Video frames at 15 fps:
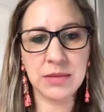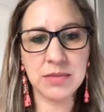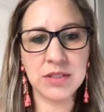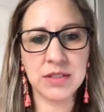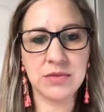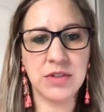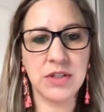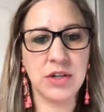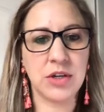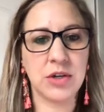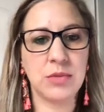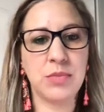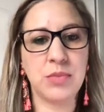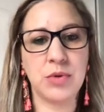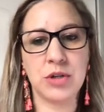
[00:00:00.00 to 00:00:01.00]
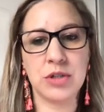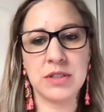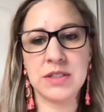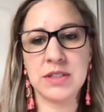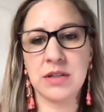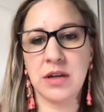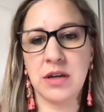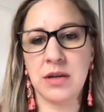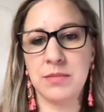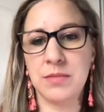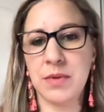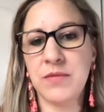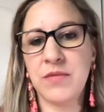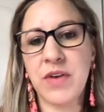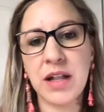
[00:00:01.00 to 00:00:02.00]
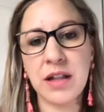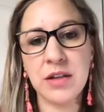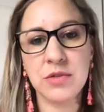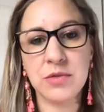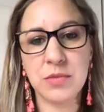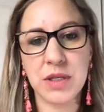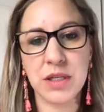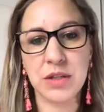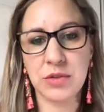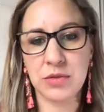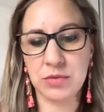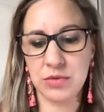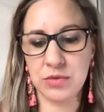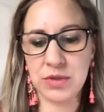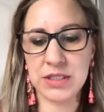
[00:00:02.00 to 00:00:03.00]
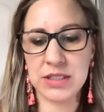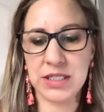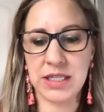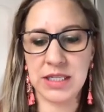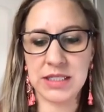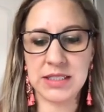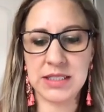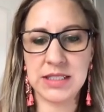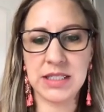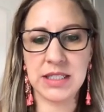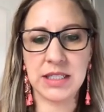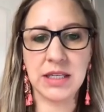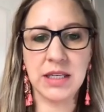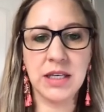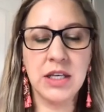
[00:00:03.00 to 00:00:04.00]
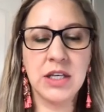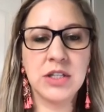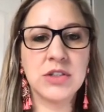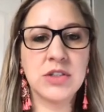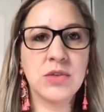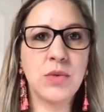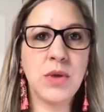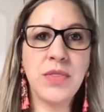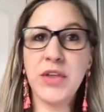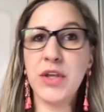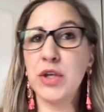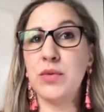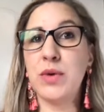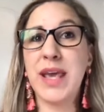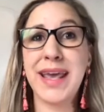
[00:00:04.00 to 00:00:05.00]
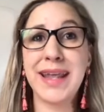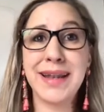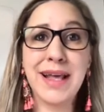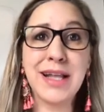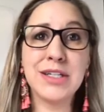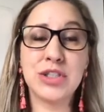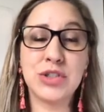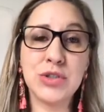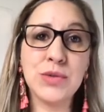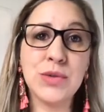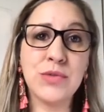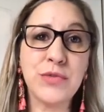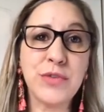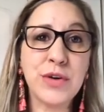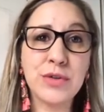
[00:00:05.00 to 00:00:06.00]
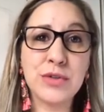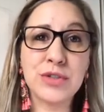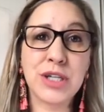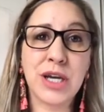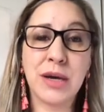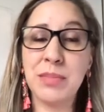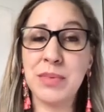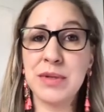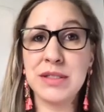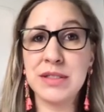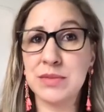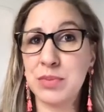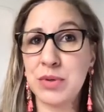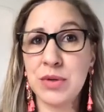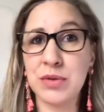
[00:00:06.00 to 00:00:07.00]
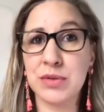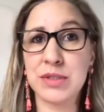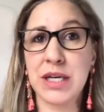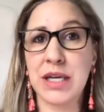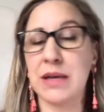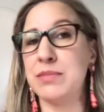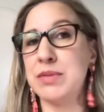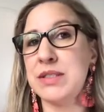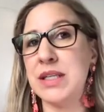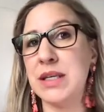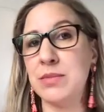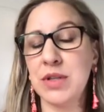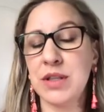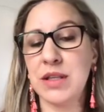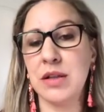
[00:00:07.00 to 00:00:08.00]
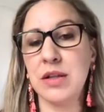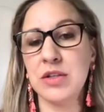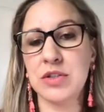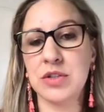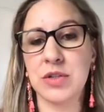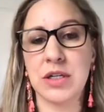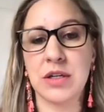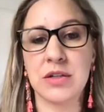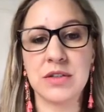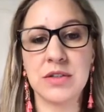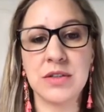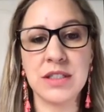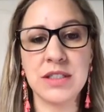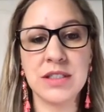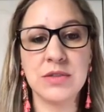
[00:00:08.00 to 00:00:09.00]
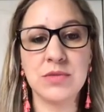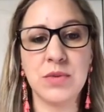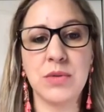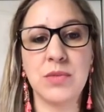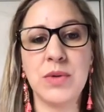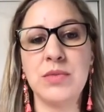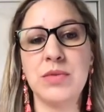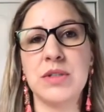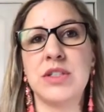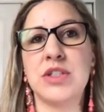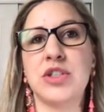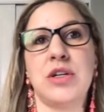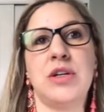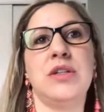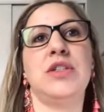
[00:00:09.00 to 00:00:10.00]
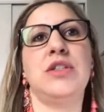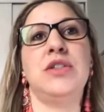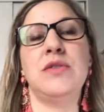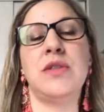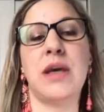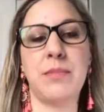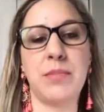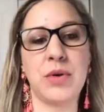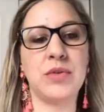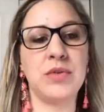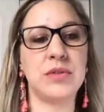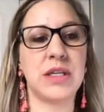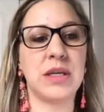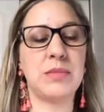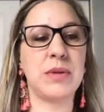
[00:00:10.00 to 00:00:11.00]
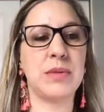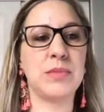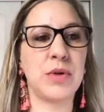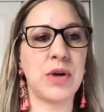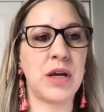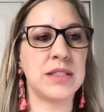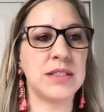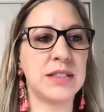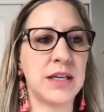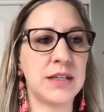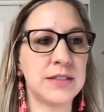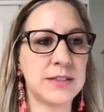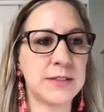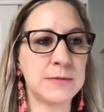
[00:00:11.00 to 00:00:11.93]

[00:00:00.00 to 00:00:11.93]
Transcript: of the artboards followed me through into XD. So one thing you cannot do in Photoshop is prototype. Same with Illustrator. So this is where we would start to do that prototyping process.